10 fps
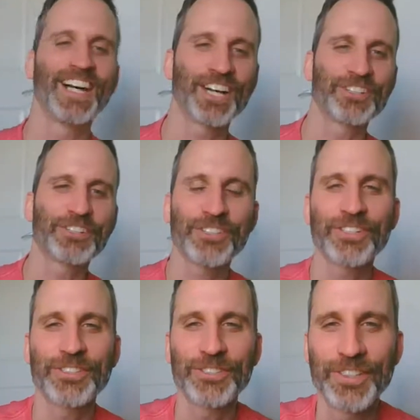I assure
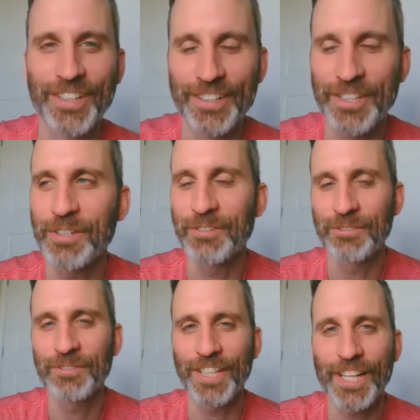you, they
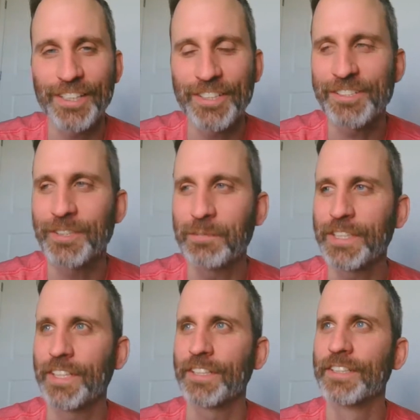will likely still be
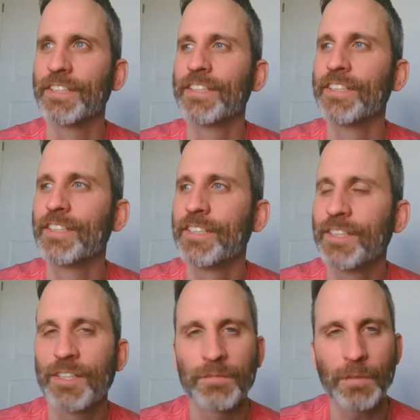there,
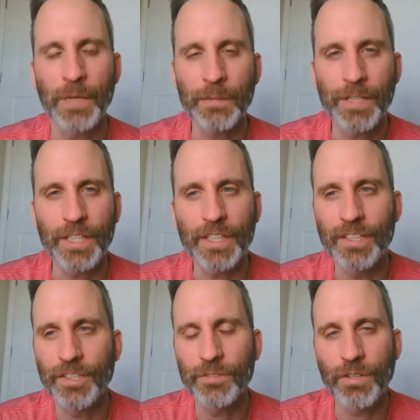but
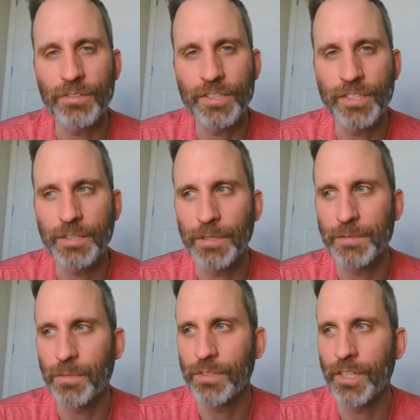maybe you won't see them
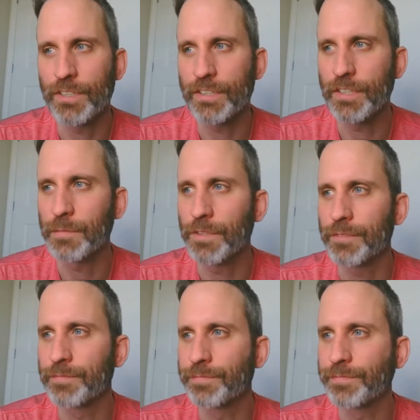as morons anymore.